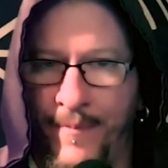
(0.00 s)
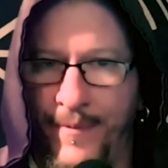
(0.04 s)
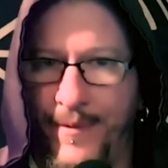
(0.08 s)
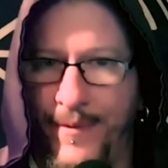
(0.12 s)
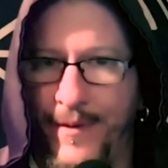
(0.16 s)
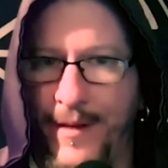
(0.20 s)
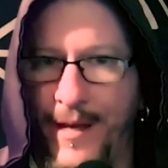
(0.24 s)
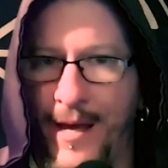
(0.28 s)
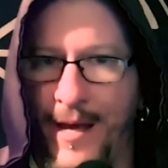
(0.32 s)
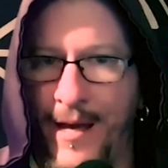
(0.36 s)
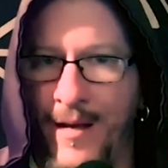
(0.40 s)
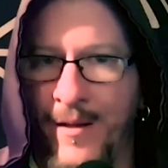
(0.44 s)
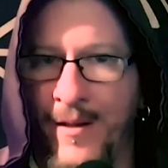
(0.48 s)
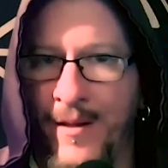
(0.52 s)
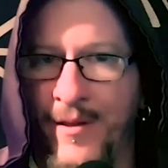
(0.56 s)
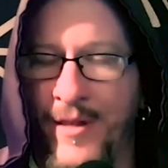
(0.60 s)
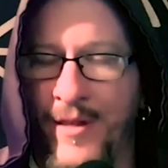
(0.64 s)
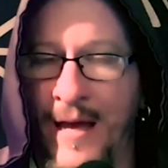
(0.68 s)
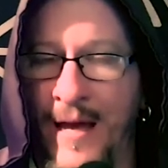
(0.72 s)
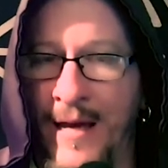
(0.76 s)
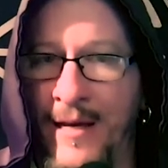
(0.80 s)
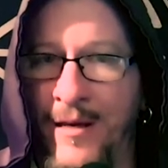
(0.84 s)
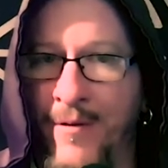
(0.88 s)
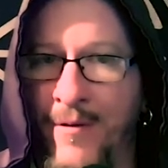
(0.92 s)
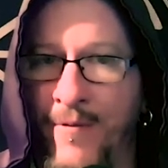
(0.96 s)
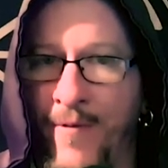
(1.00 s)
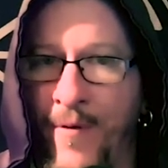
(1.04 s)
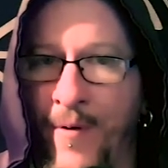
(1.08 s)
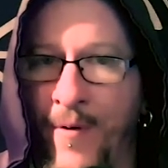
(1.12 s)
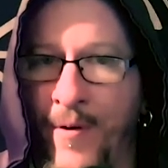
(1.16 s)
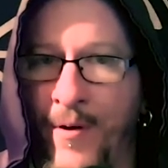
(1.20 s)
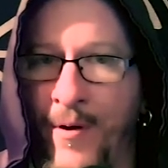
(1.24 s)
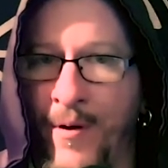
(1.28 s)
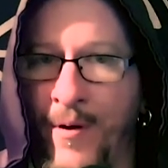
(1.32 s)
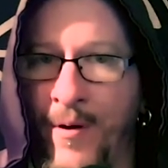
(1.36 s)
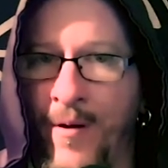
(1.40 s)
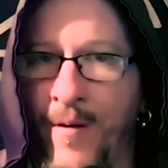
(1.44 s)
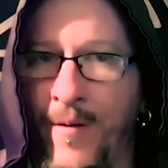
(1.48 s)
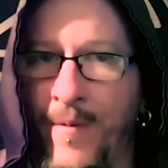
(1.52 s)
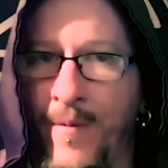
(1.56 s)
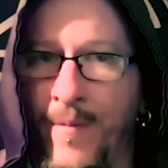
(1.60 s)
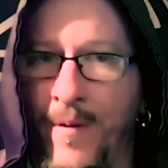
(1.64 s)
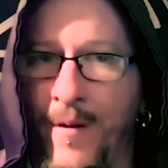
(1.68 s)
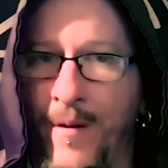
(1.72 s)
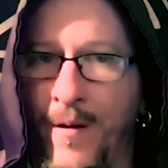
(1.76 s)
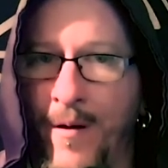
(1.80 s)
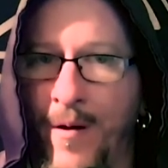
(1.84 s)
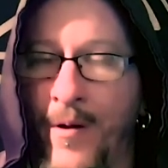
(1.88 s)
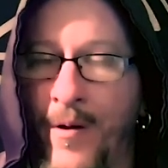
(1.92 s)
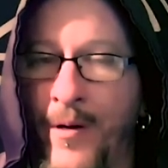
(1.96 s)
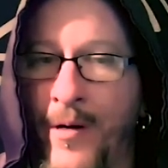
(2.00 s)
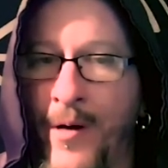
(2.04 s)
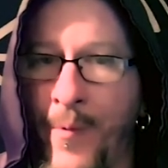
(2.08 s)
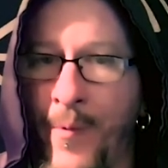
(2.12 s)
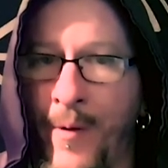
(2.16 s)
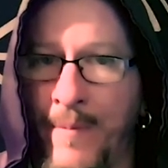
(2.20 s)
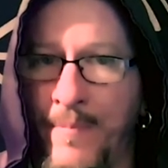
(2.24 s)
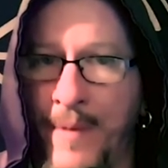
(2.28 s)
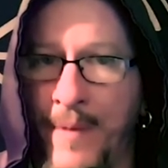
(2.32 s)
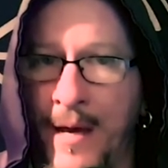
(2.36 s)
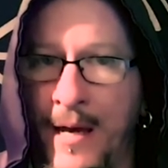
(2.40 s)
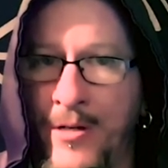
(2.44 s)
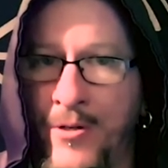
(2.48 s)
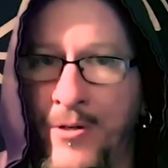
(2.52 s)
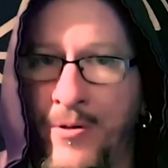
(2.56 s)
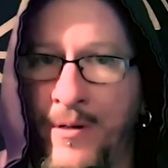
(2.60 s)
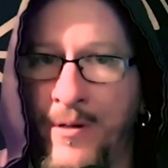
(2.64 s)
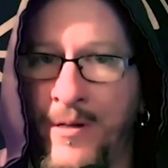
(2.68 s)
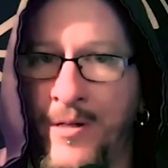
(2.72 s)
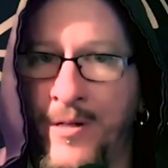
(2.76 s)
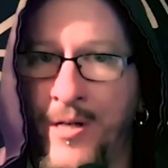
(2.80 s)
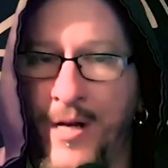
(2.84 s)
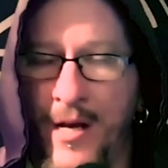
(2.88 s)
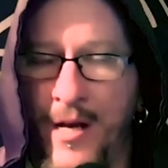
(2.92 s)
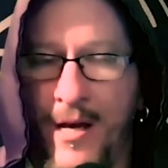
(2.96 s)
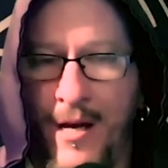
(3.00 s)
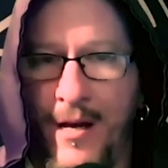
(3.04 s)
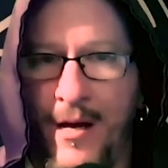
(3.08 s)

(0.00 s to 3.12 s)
Hail and thank you for your ongoing patronage.